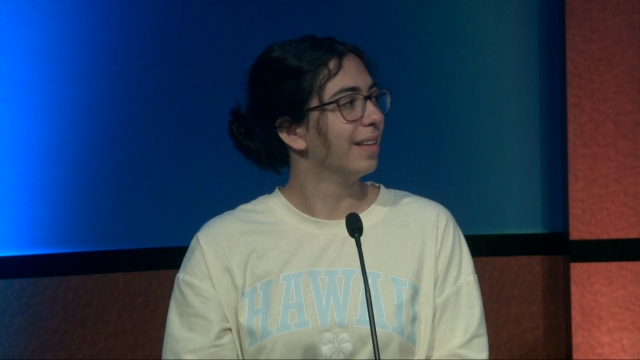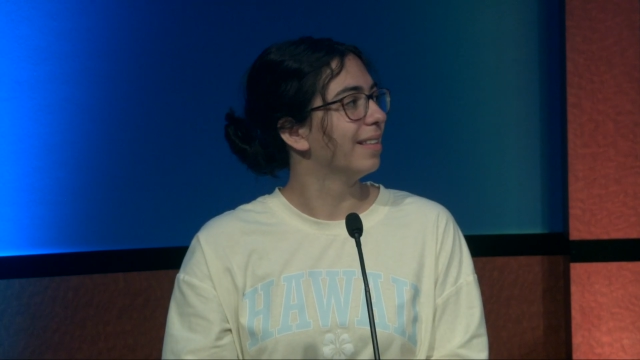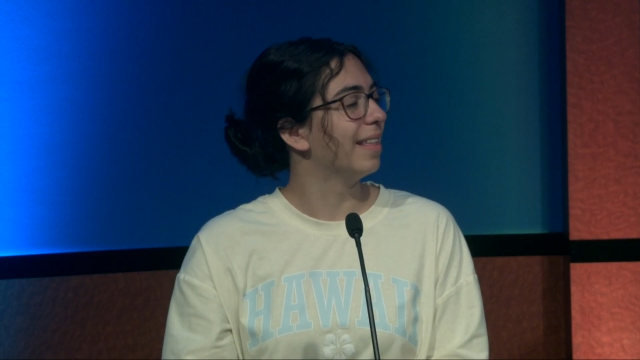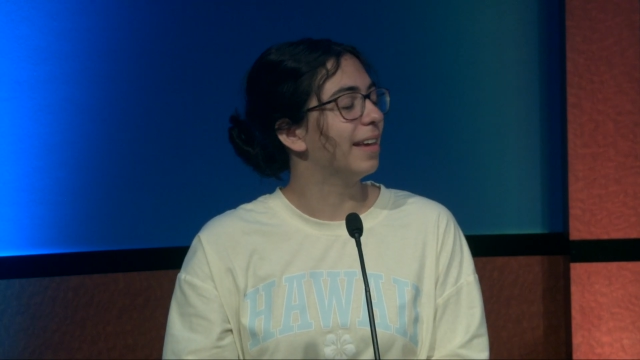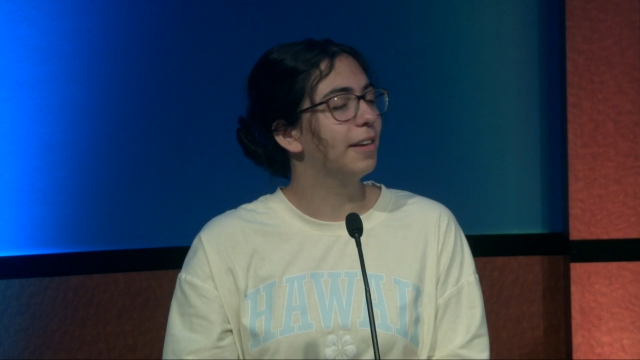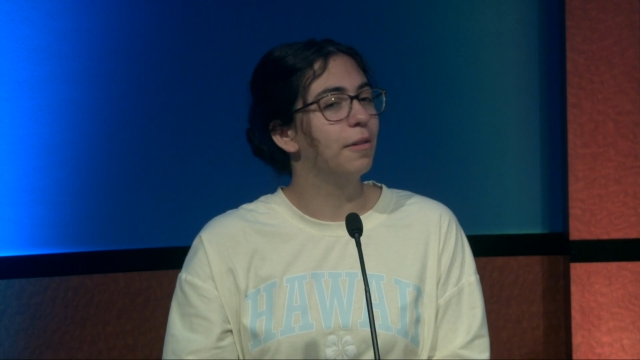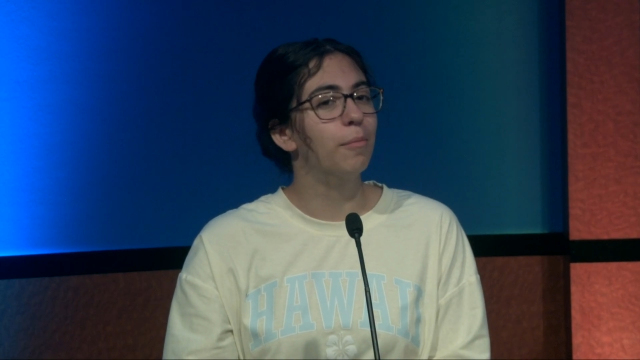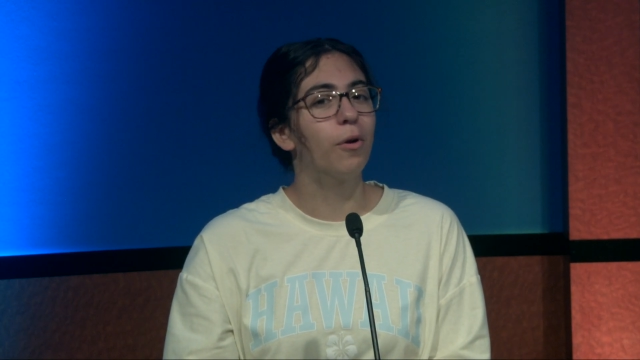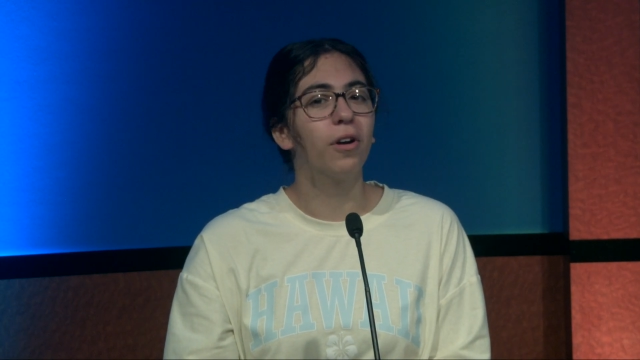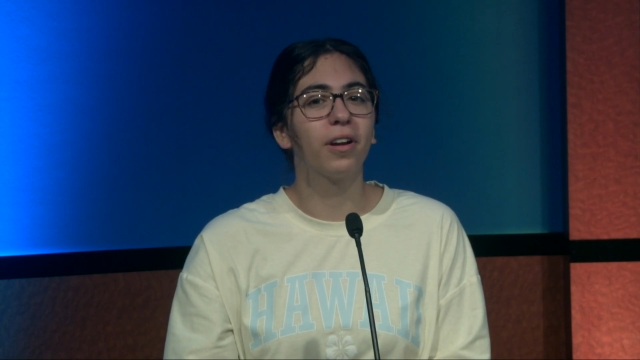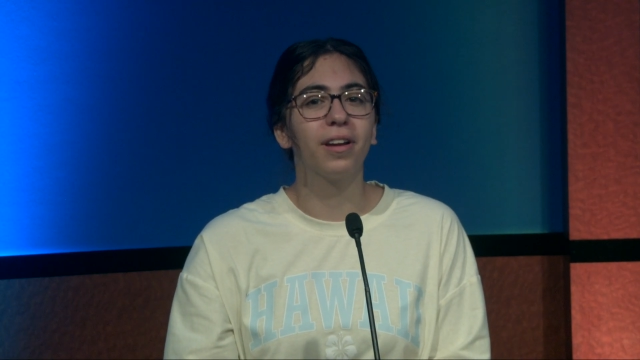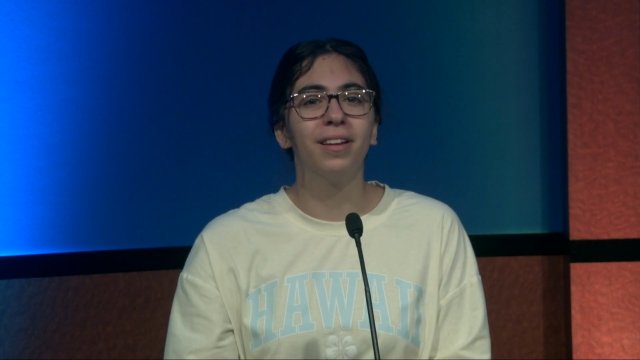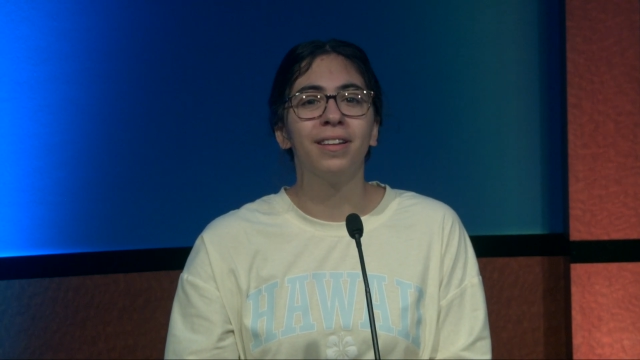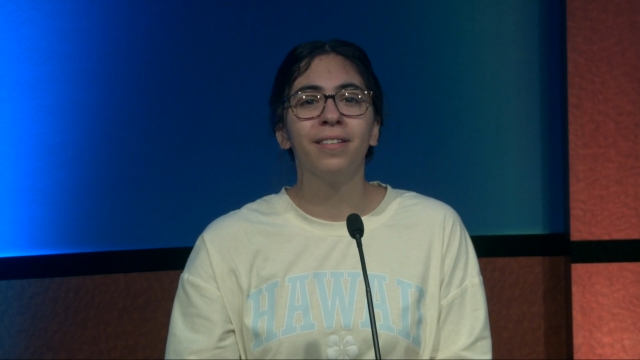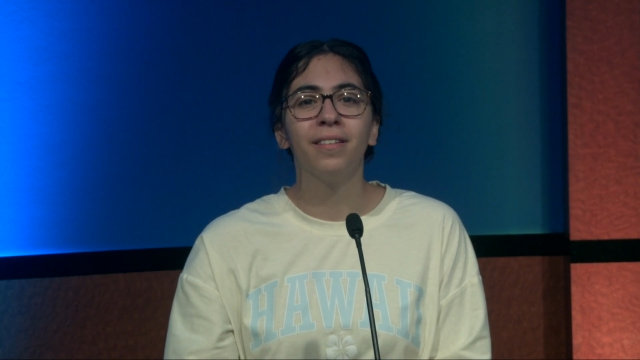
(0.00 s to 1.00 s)
Thank you,
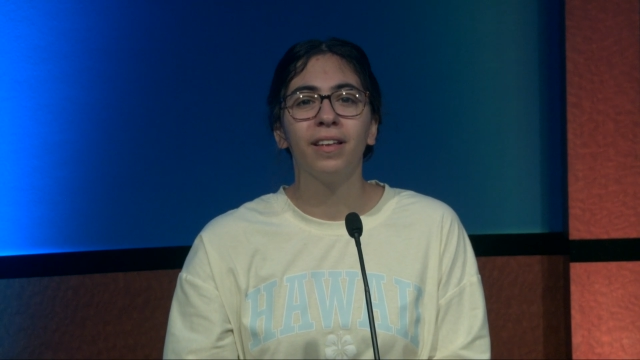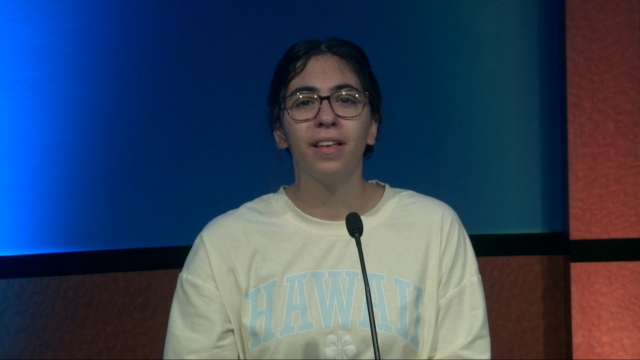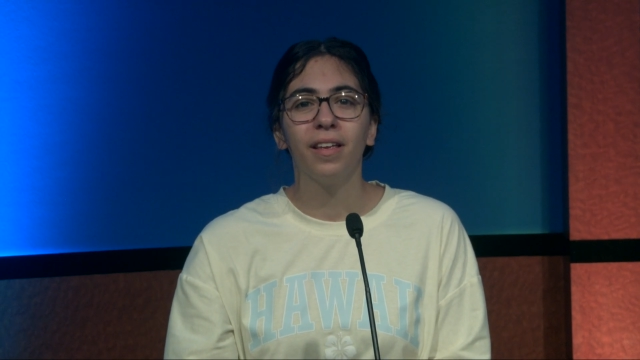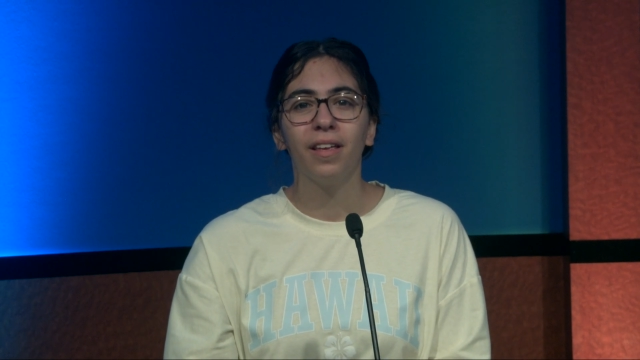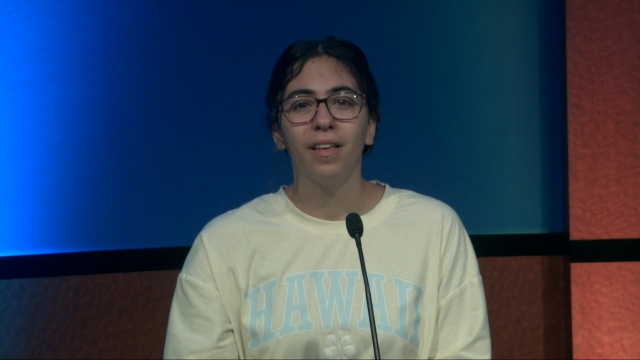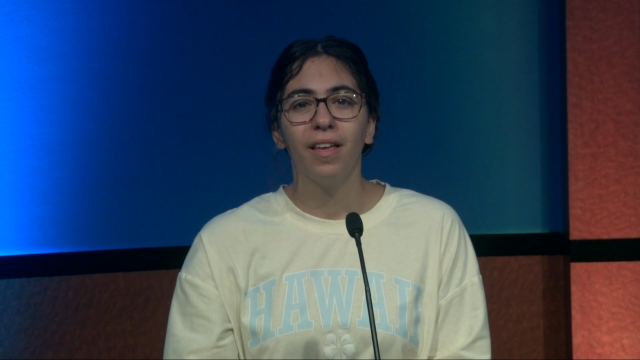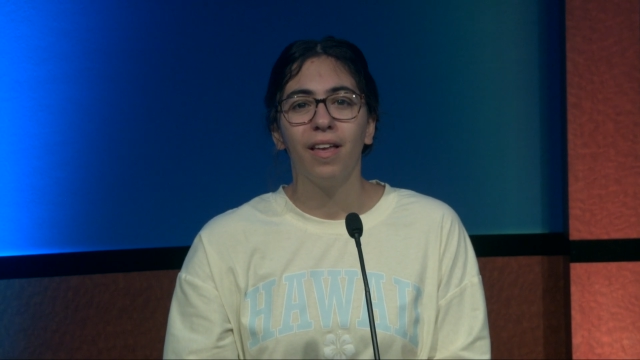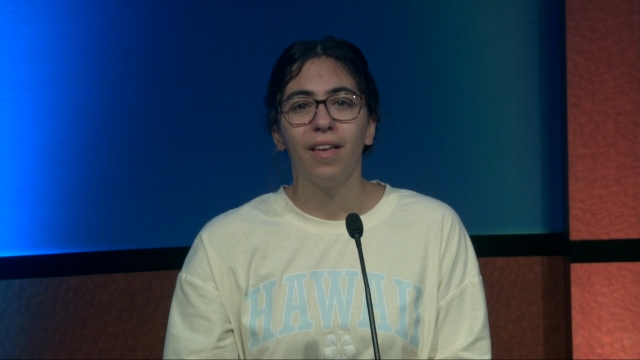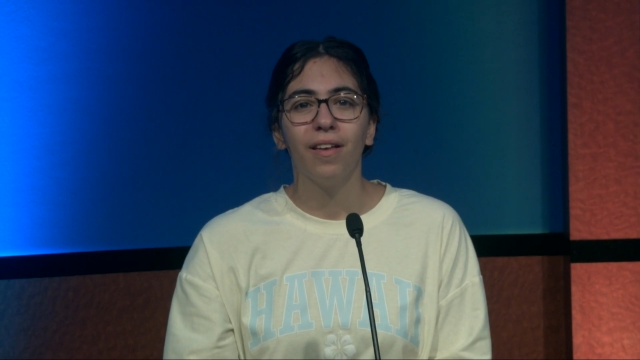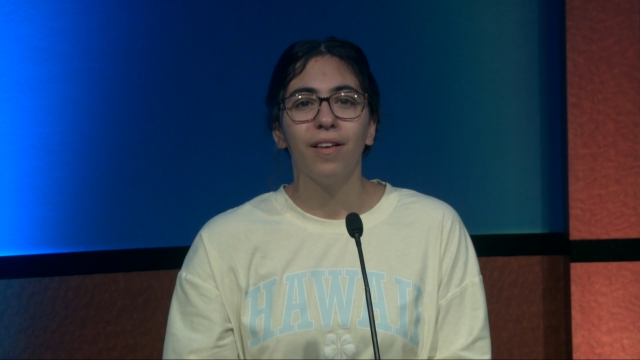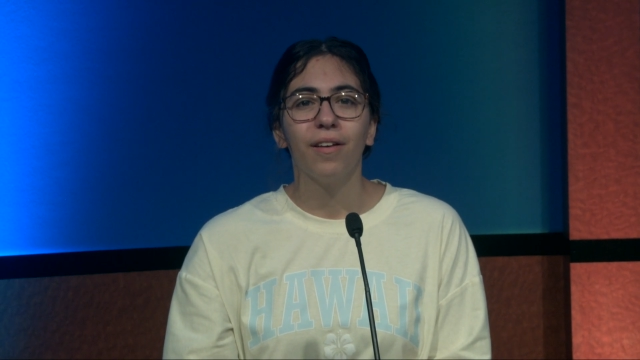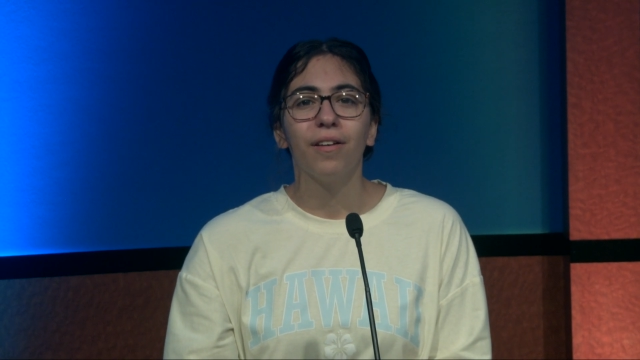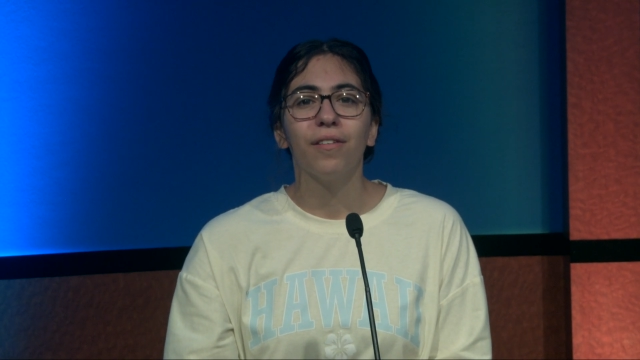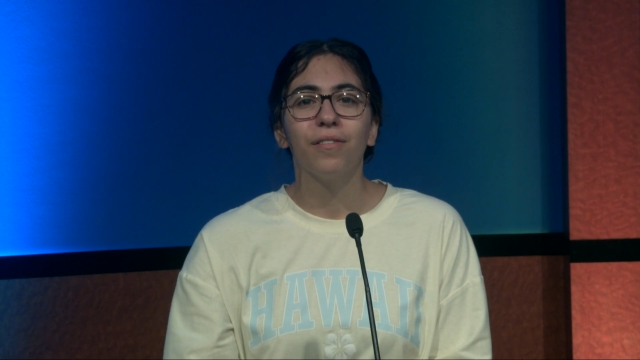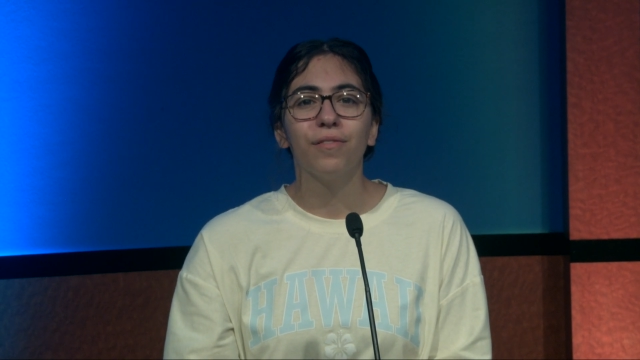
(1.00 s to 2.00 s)
Morgan.
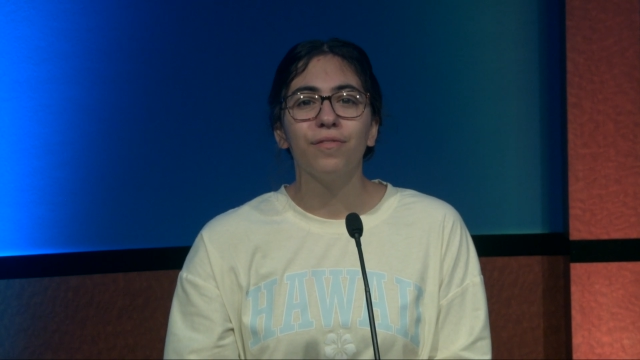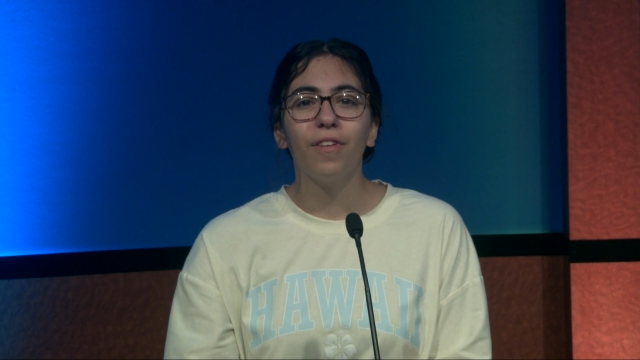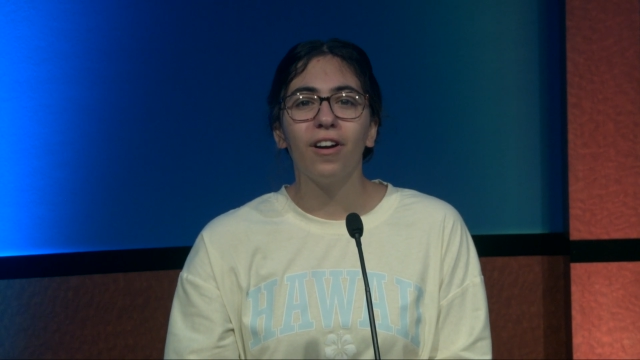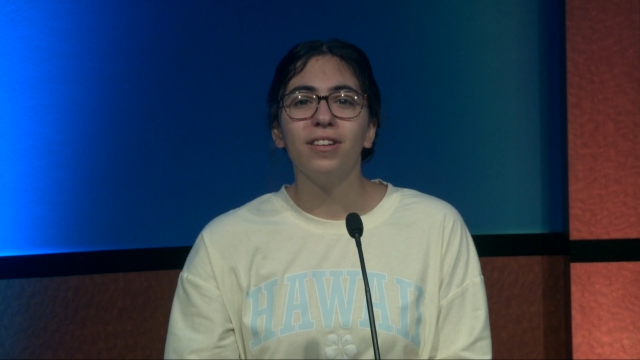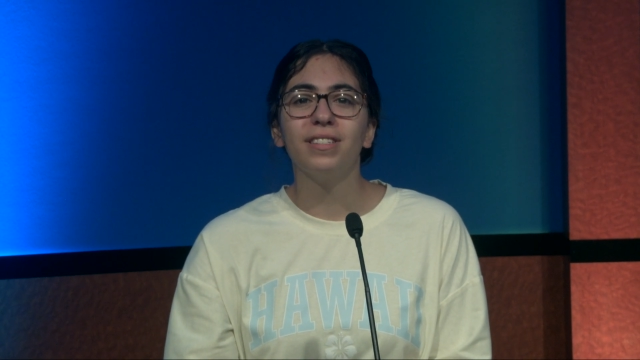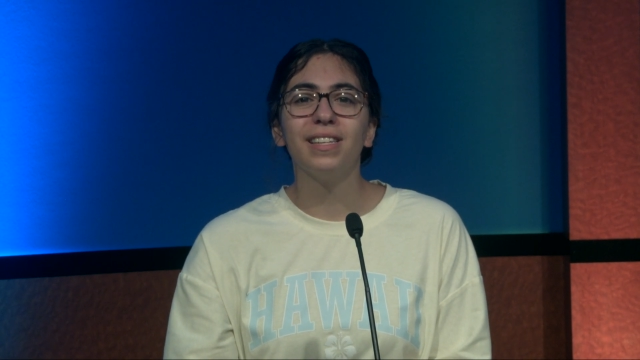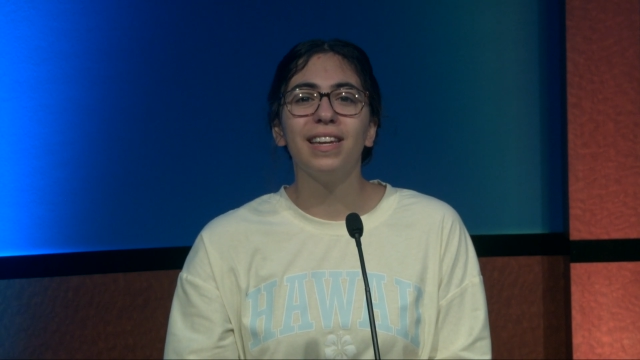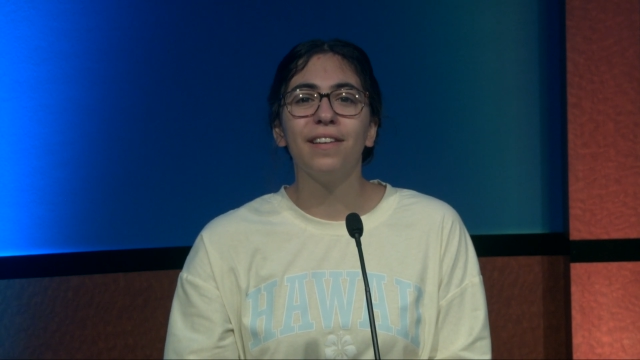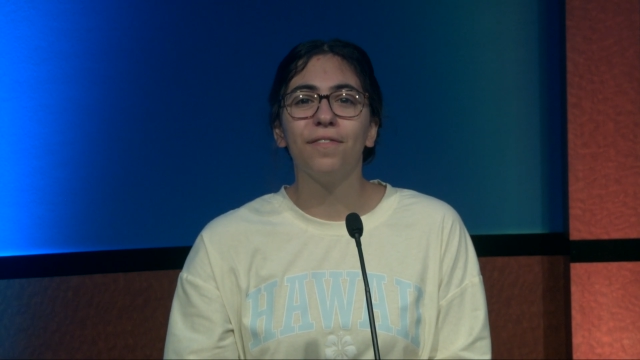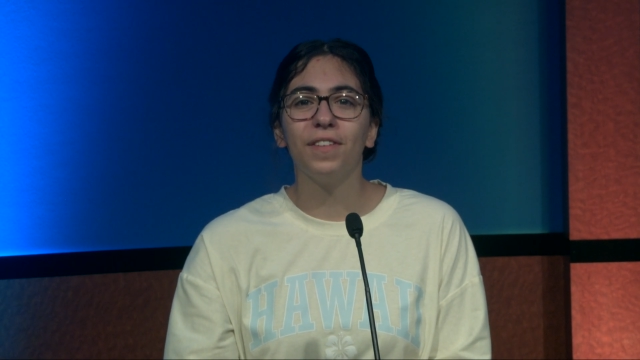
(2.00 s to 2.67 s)
Varsity